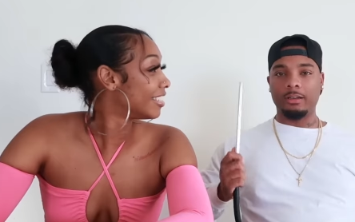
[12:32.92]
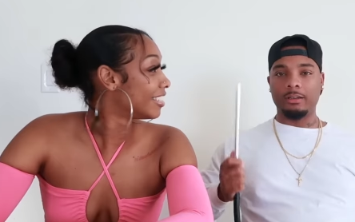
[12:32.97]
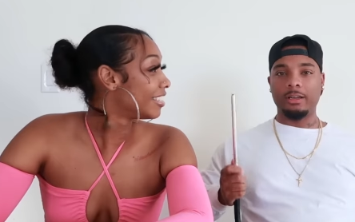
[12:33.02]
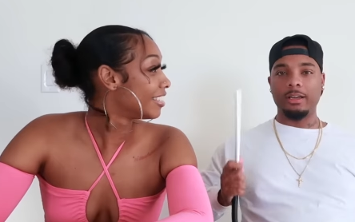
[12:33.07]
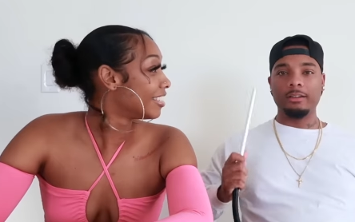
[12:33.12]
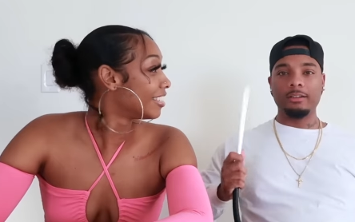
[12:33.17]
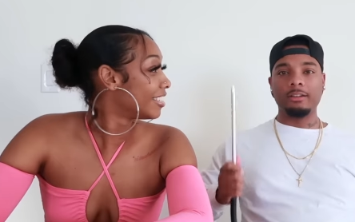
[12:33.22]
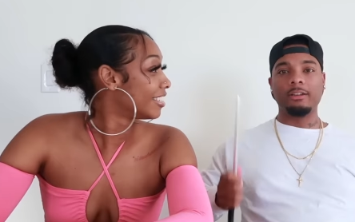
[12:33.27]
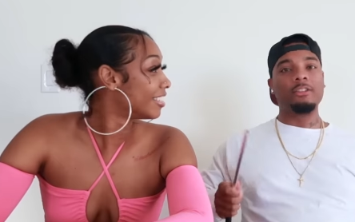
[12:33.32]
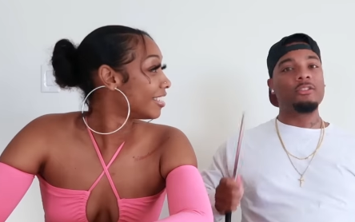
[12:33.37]
Speaker 1: No,
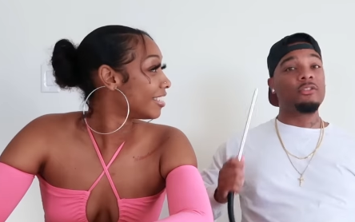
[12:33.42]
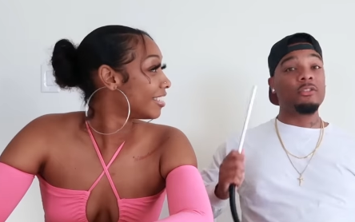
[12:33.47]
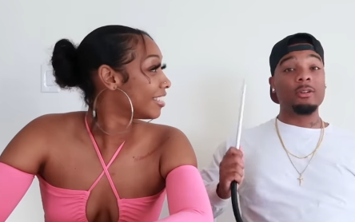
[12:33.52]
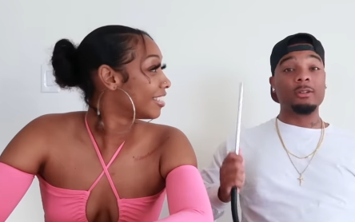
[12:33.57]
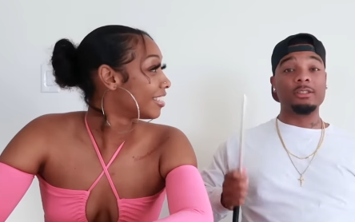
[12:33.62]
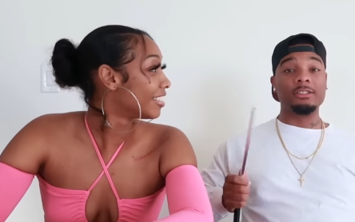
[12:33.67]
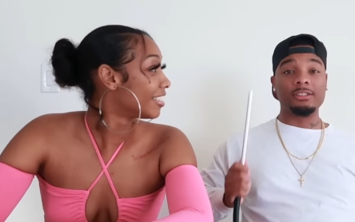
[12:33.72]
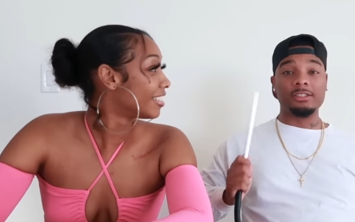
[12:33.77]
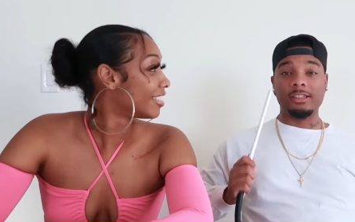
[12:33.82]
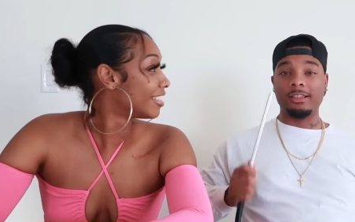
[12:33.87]
that is
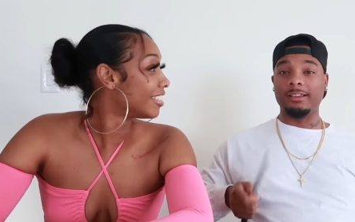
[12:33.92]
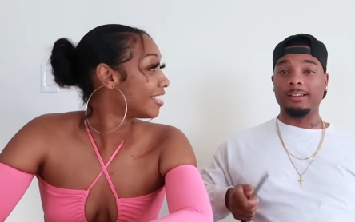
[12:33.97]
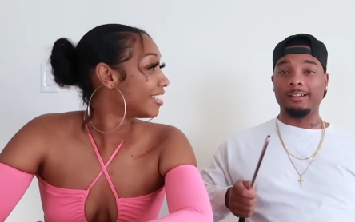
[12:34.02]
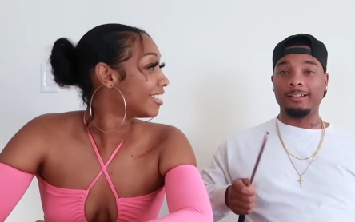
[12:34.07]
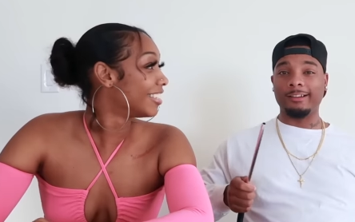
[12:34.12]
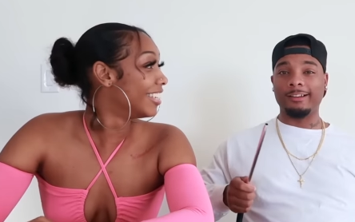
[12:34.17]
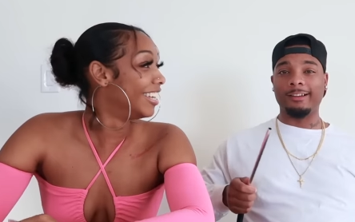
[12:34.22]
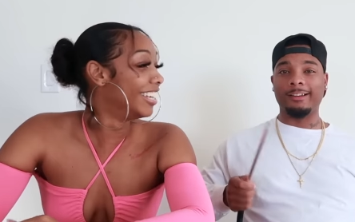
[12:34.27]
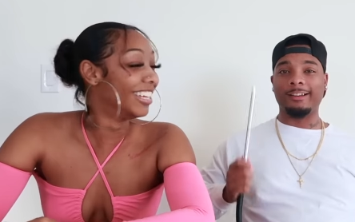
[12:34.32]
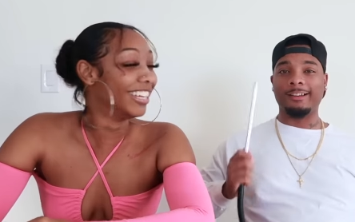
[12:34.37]
full of
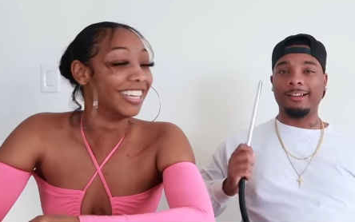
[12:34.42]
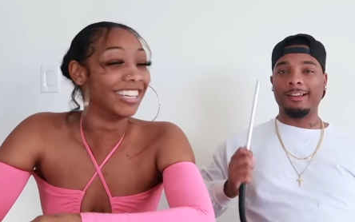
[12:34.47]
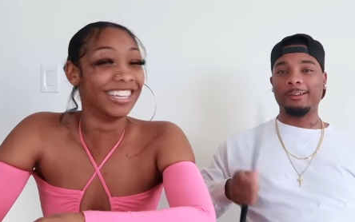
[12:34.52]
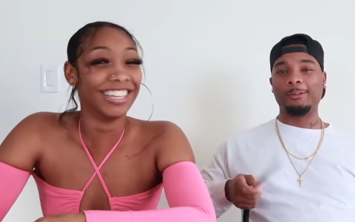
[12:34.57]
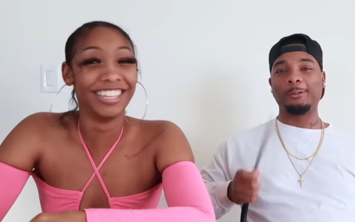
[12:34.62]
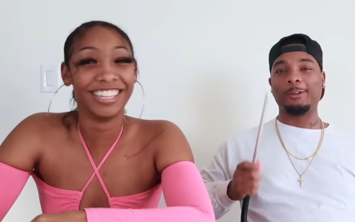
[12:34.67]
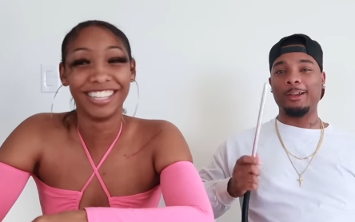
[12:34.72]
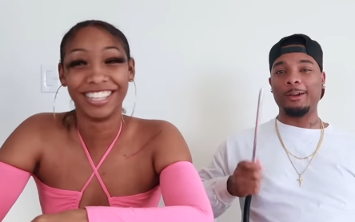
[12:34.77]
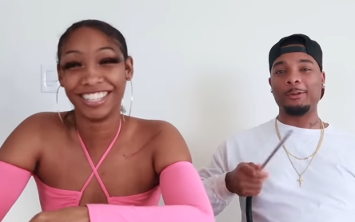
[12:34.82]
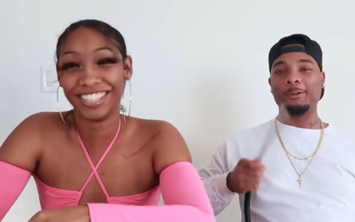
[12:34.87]
shit.
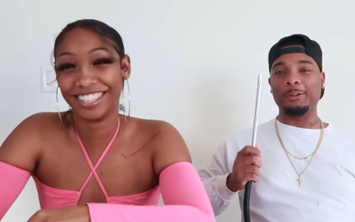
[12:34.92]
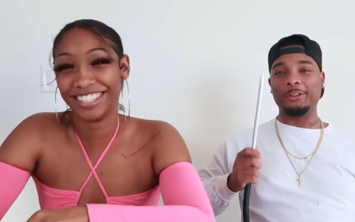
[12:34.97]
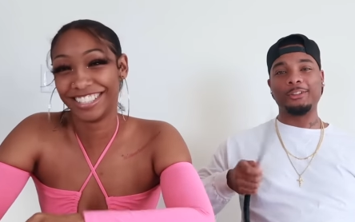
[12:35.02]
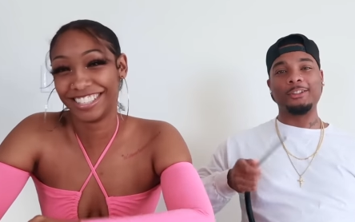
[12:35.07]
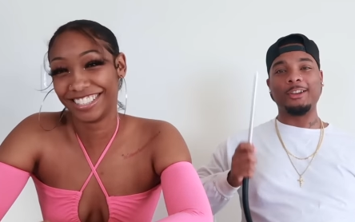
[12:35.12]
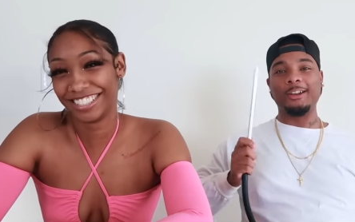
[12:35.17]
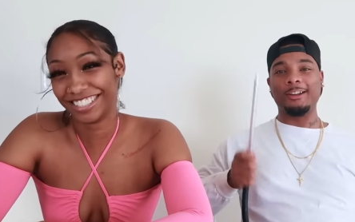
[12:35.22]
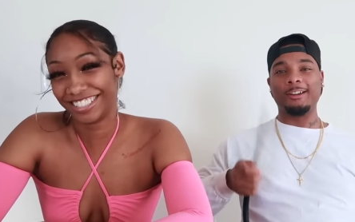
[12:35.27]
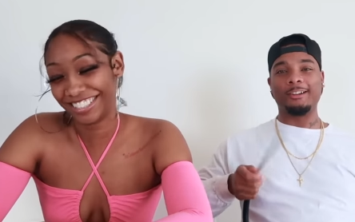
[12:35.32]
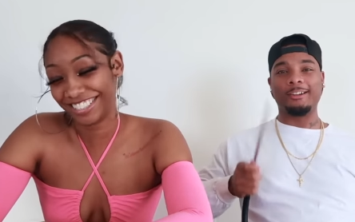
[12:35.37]
That's what I
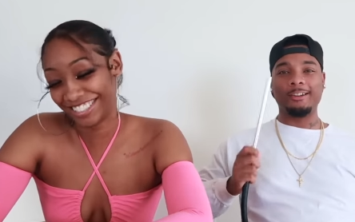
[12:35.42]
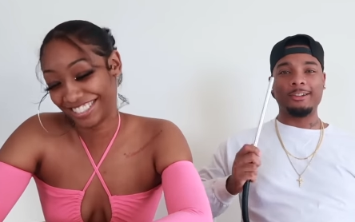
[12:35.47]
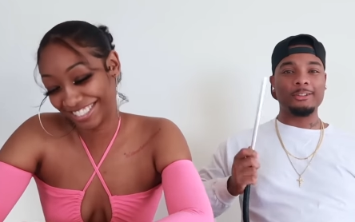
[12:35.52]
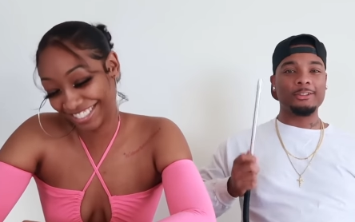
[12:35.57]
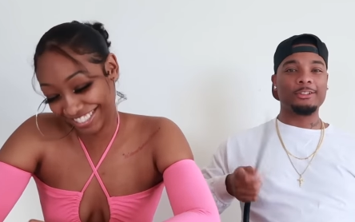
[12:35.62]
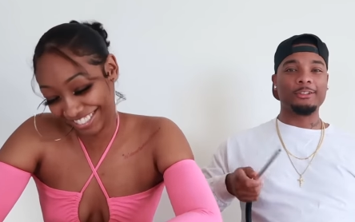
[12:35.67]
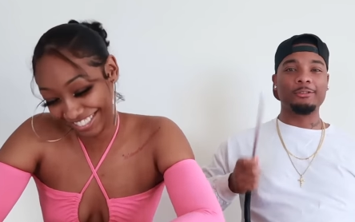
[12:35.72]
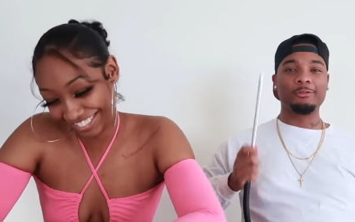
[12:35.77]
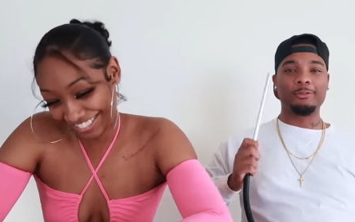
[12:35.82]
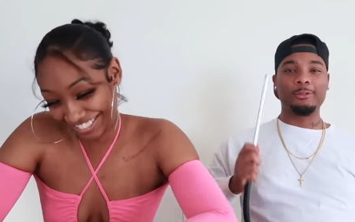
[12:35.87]
want y'all to
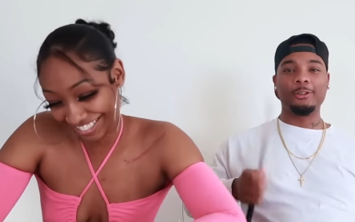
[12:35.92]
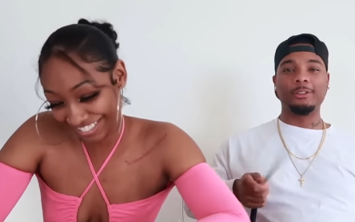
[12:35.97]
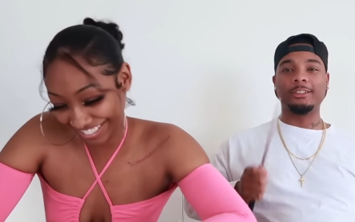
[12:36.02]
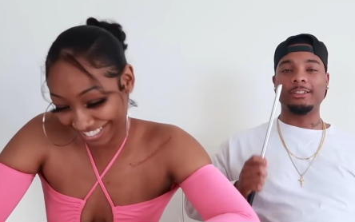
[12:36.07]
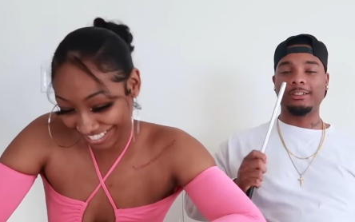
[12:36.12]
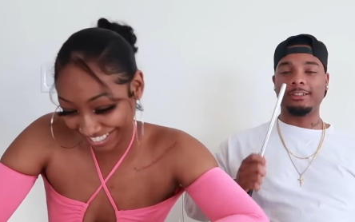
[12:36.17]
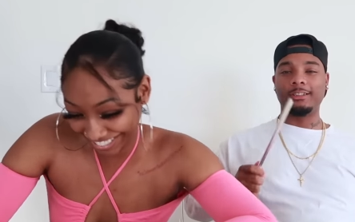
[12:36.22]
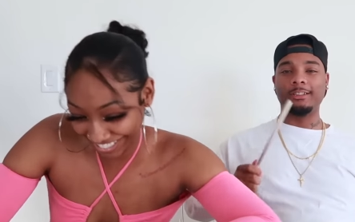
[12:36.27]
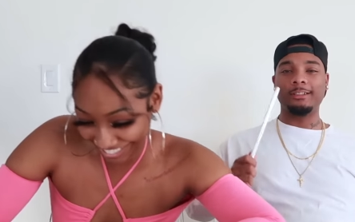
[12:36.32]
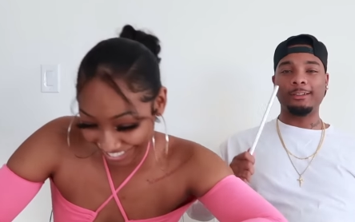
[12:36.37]
know. She full
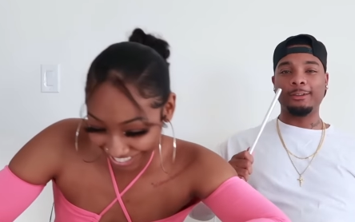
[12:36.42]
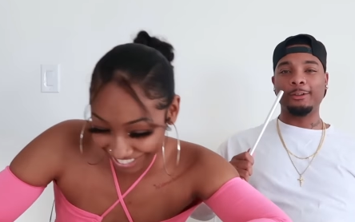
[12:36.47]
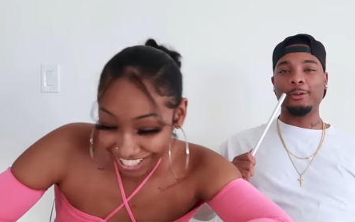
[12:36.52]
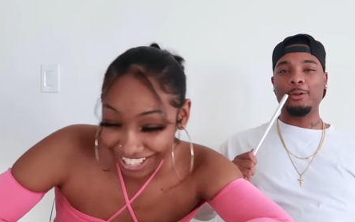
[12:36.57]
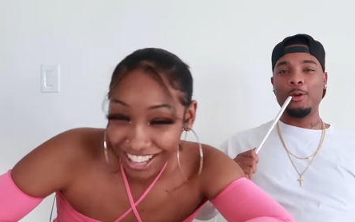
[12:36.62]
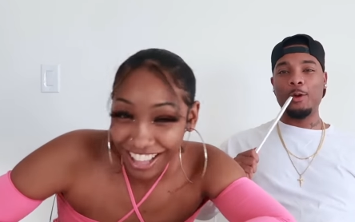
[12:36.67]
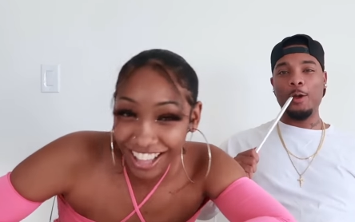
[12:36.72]
of shit.